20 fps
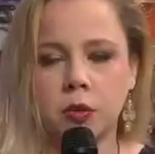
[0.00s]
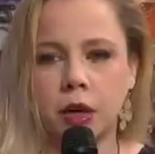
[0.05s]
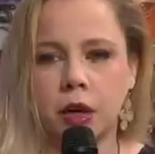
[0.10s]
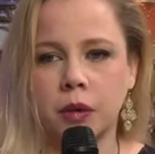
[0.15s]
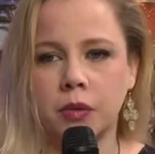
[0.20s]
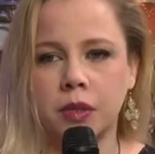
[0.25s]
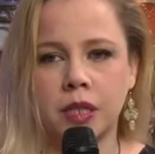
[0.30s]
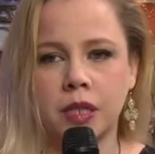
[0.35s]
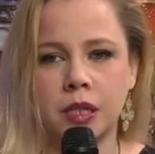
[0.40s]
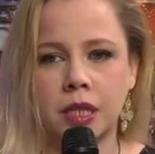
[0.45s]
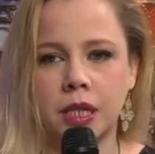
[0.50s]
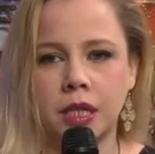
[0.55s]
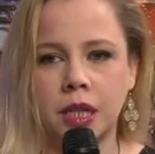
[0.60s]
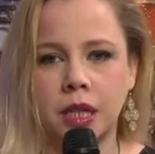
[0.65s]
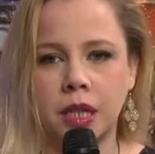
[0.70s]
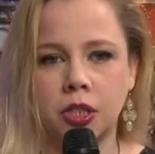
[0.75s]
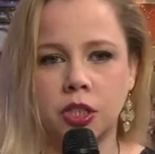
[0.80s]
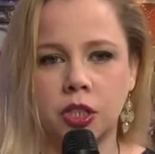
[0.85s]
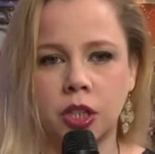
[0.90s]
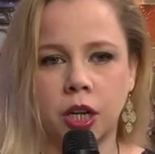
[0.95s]
when I was a
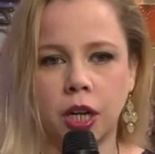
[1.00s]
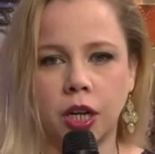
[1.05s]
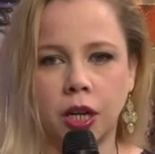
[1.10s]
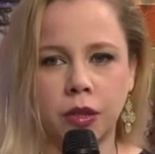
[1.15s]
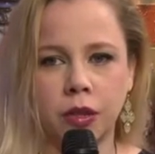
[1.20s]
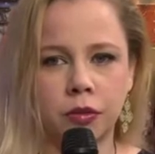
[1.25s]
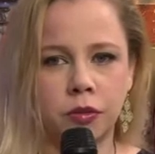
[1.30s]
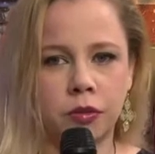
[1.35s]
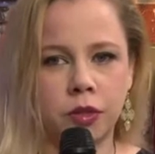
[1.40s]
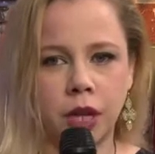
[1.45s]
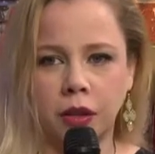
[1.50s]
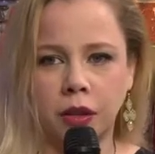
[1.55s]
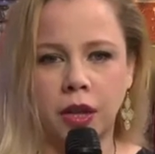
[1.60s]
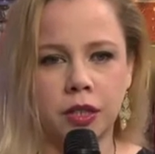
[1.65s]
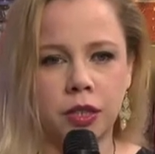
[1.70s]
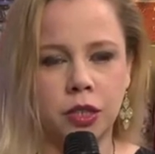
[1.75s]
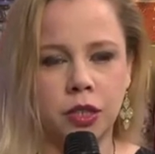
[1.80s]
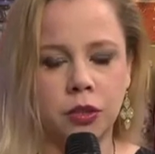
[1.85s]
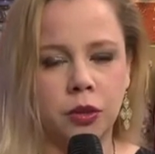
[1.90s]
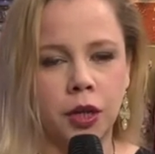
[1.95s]
teenager, and I'll tell that
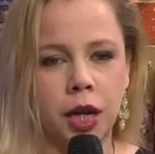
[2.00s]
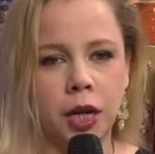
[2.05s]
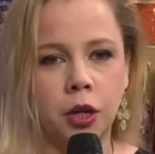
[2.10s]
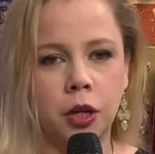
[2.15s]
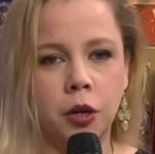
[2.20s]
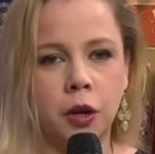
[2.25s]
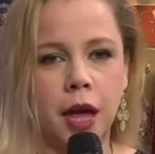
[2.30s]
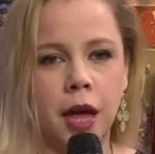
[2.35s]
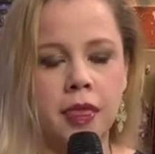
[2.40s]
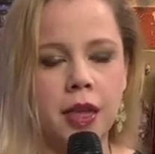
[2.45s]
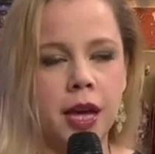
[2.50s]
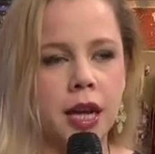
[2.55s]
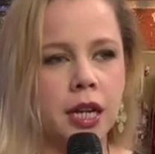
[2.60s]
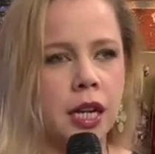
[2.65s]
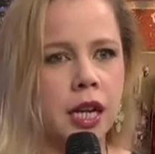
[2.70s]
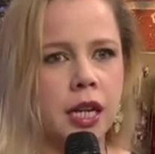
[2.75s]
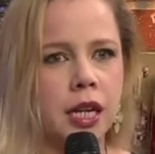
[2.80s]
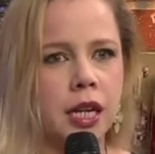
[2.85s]
to you later. And then